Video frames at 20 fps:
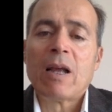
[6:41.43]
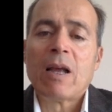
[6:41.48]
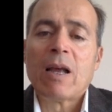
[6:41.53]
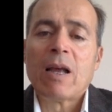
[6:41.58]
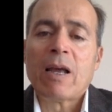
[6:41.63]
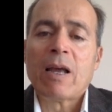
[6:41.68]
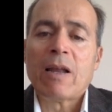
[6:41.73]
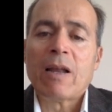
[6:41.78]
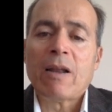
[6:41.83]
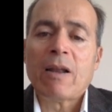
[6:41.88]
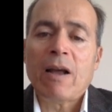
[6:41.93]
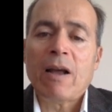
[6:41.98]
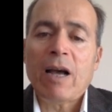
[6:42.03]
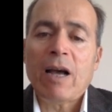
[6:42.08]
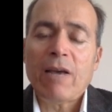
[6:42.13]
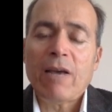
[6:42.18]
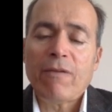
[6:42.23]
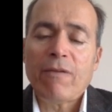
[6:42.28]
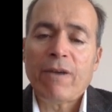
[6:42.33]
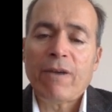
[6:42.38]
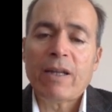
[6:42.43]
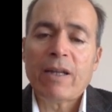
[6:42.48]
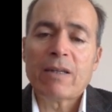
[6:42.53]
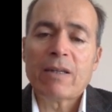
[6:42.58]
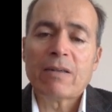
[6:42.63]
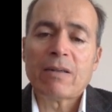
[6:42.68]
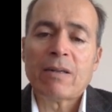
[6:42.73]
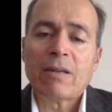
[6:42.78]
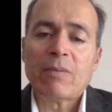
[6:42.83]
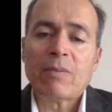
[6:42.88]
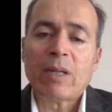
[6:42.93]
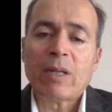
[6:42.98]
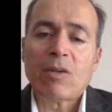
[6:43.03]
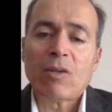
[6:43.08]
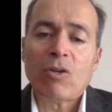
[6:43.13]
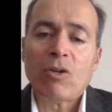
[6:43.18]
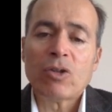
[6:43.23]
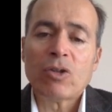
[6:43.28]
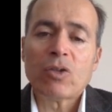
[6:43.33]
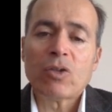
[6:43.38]
and high fat, but
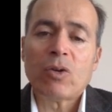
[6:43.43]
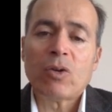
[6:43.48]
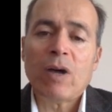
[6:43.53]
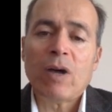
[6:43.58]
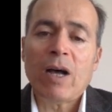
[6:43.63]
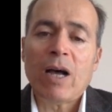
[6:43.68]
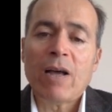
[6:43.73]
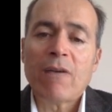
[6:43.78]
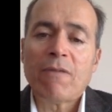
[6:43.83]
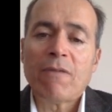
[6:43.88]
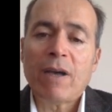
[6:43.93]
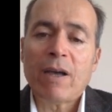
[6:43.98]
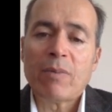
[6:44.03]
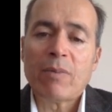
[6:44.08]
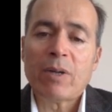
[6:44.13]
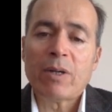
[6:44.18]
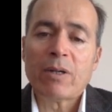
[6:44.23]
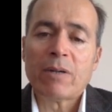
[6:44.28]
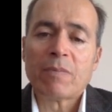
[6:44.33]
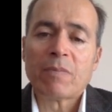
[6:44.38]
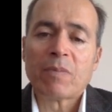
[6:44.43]
also high fiber.